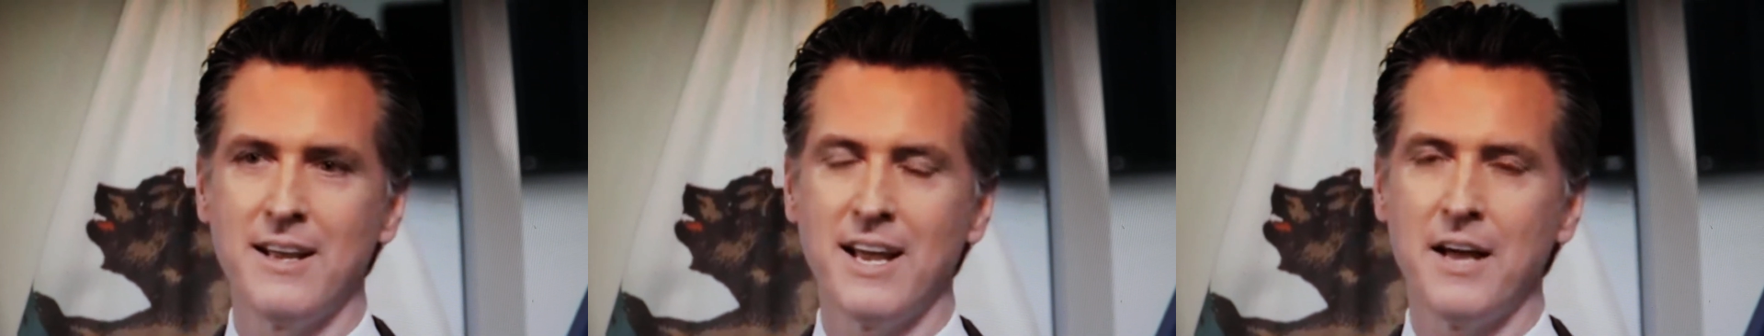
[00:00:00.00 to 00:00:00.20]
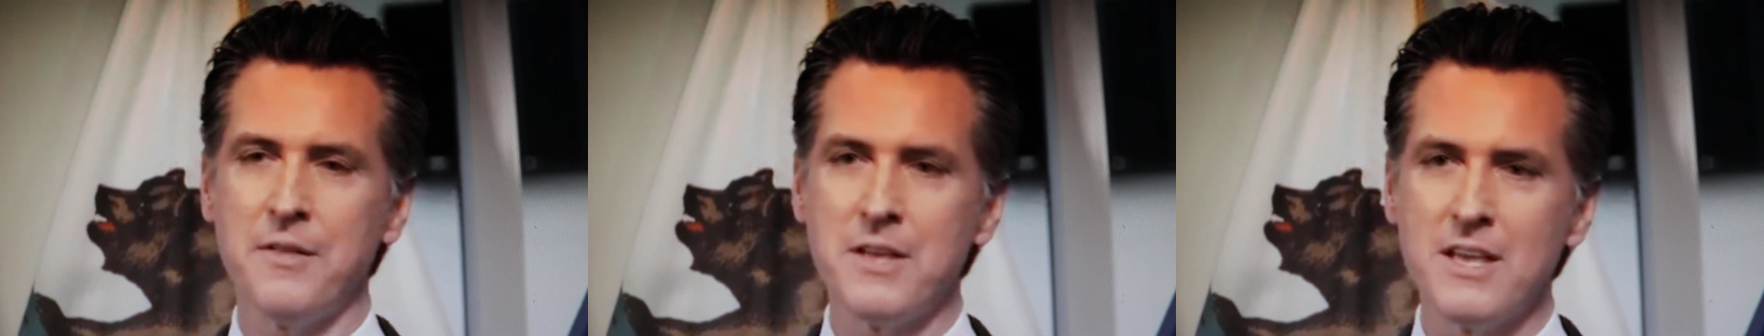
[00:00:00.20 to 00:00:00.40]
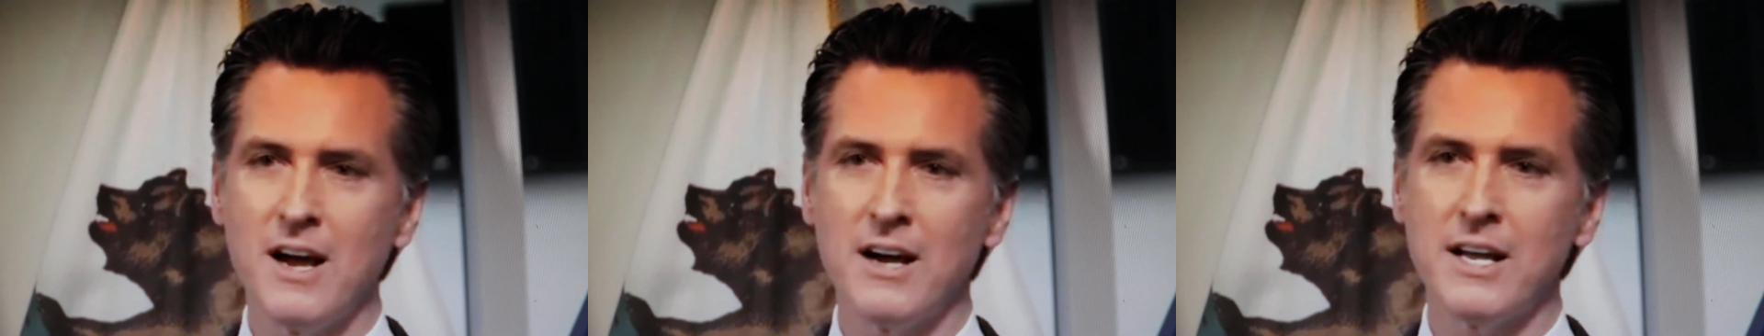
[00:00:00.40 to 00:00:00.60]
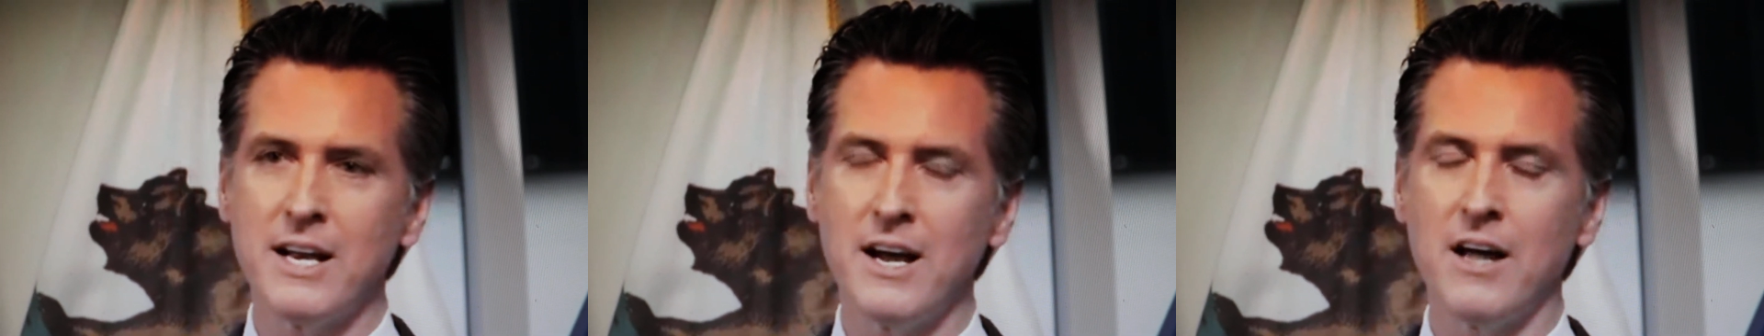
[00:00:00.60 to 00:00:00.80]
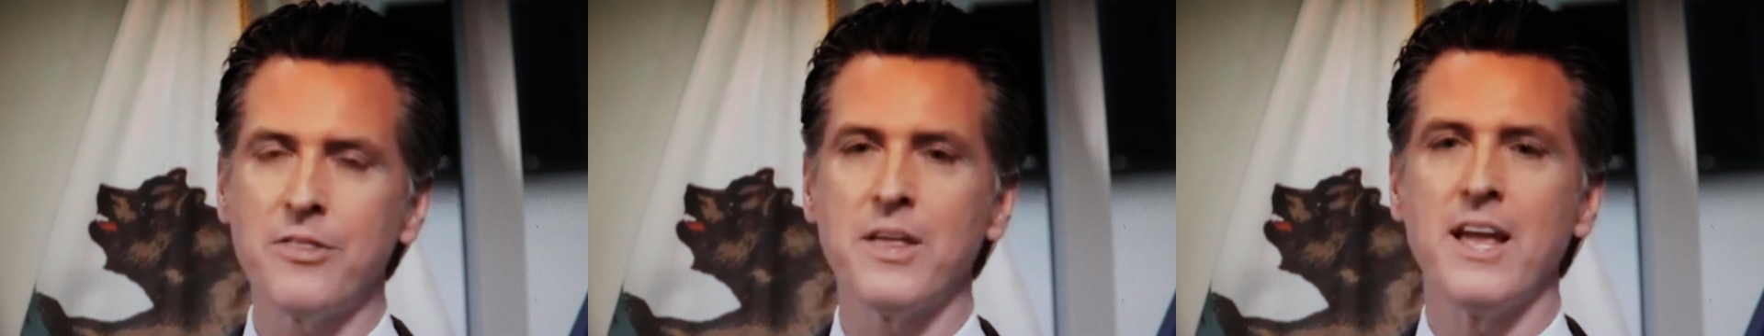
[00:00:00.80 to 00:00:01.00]
And the young and
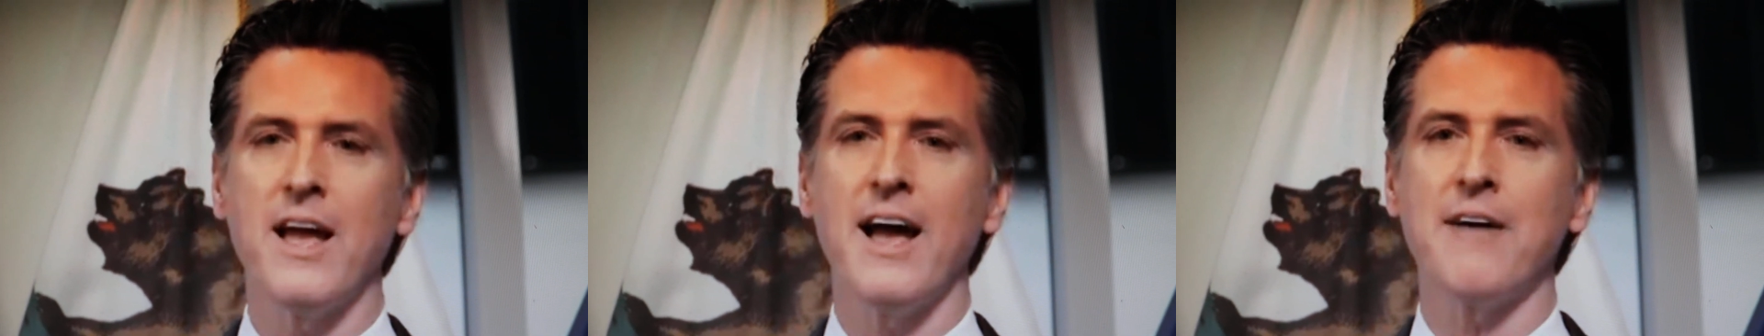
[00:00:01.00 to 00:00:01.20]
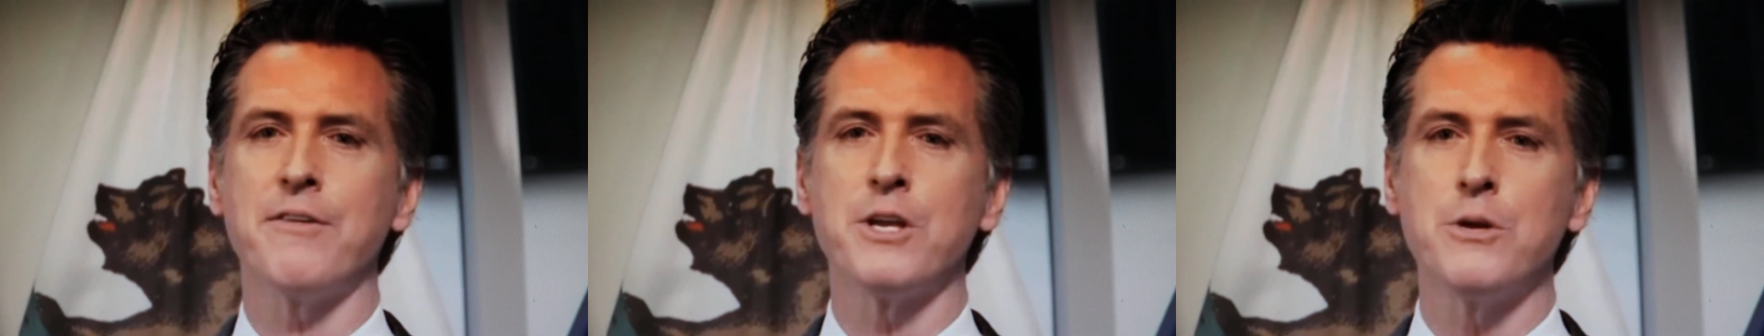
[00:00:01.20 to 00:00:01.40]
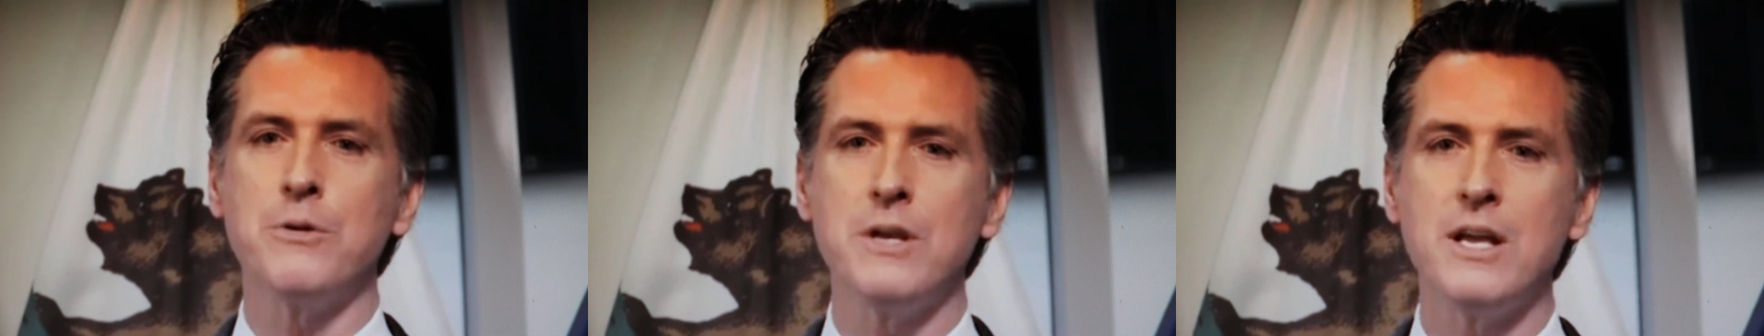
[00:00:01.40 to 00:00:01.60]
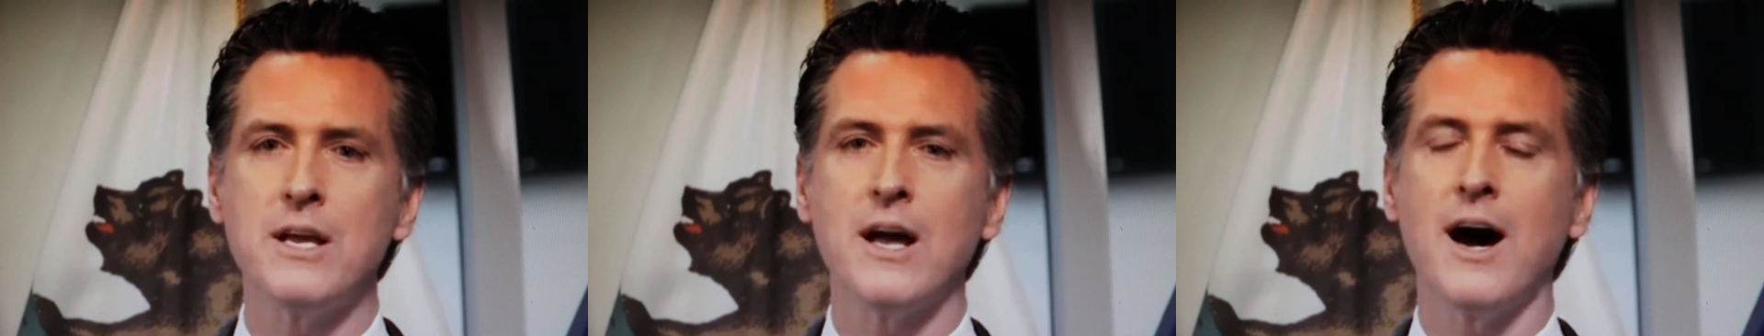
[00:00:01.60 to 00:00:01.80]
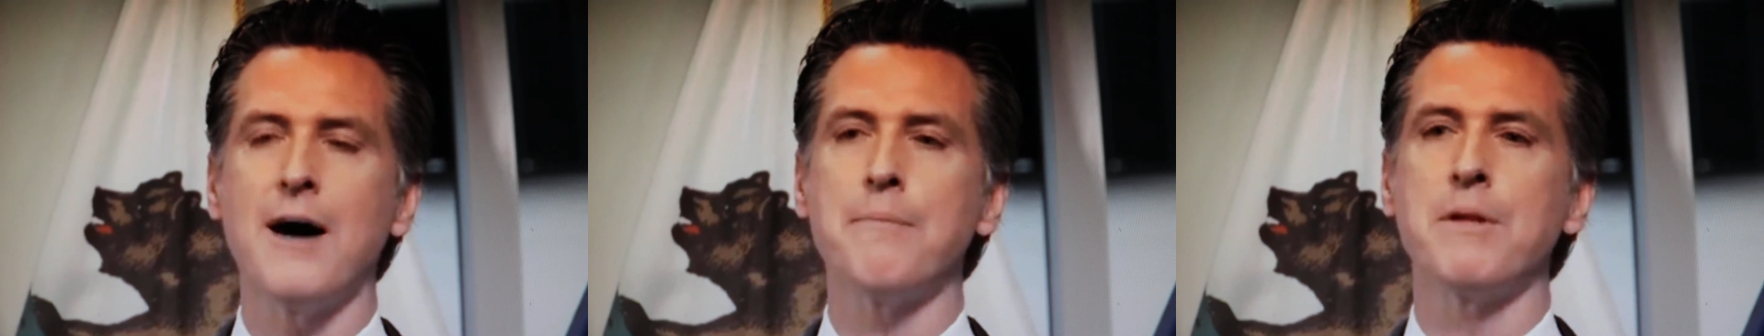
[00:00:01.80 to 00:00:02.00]
healthy have a
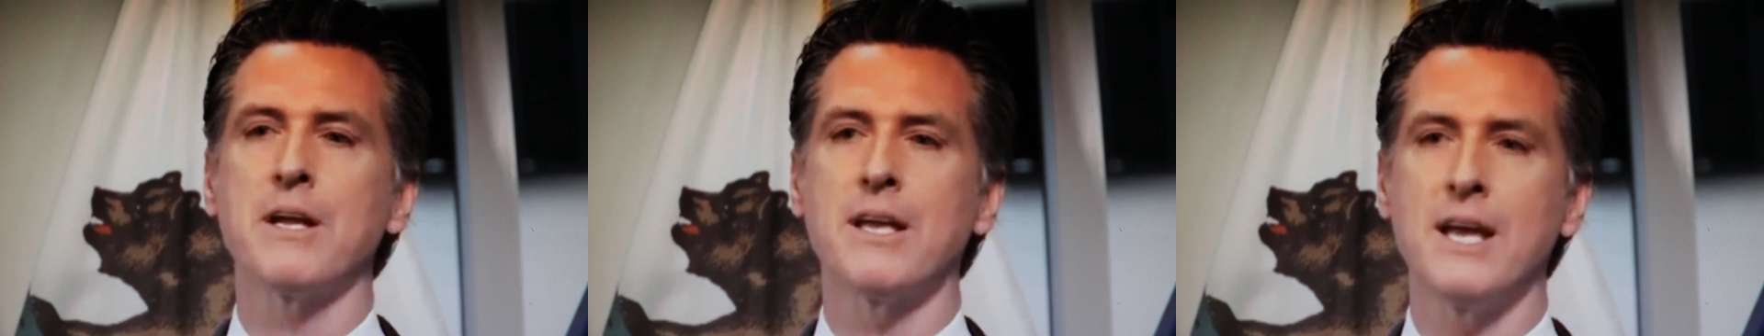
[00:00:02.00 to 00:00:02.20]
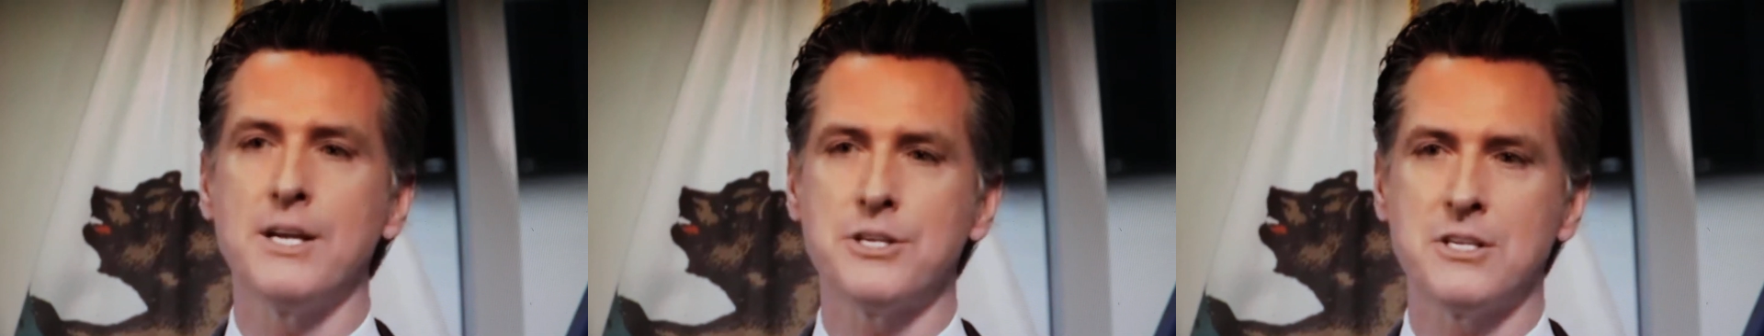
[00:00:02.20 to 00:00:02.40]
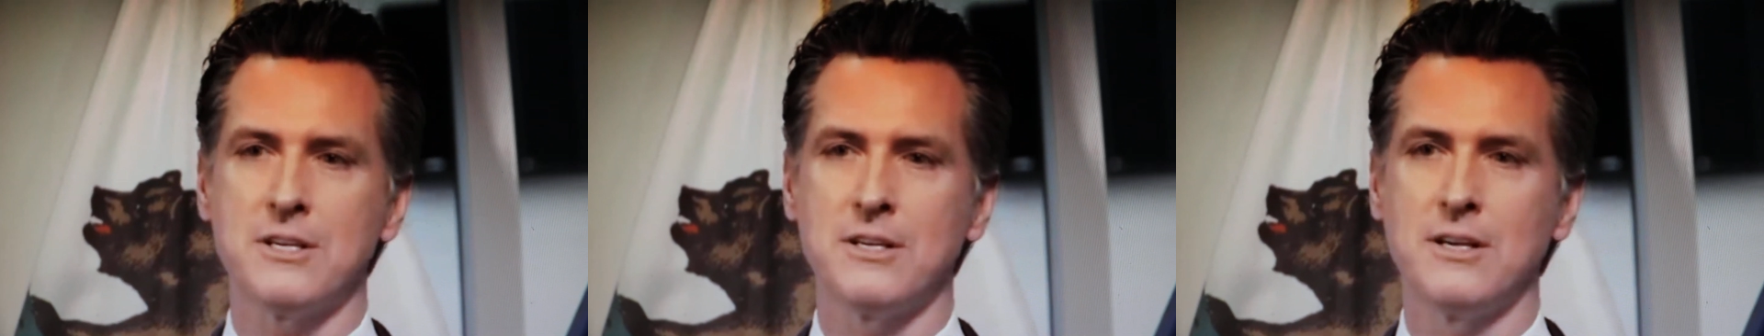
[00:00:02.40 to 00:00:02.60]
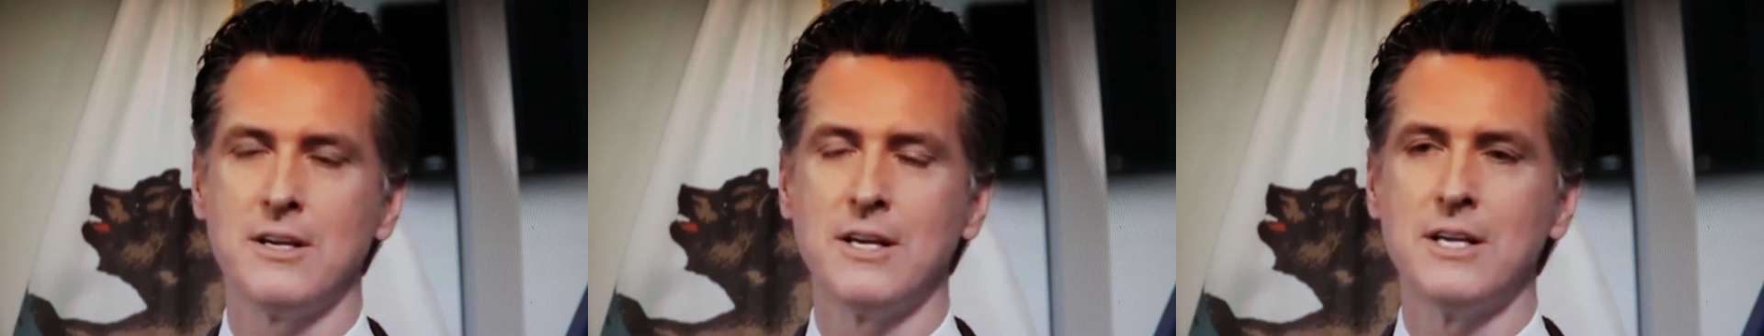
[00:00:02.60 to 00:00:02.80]
unique obligation